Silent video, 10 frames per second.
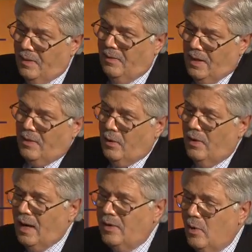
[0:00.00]
The other
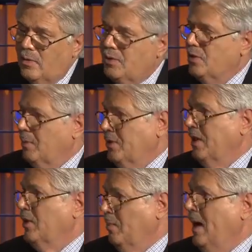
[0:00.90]
area, I know this is a
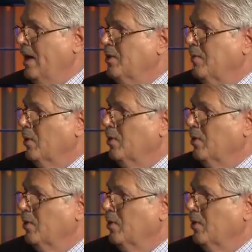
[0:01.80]
particular passion of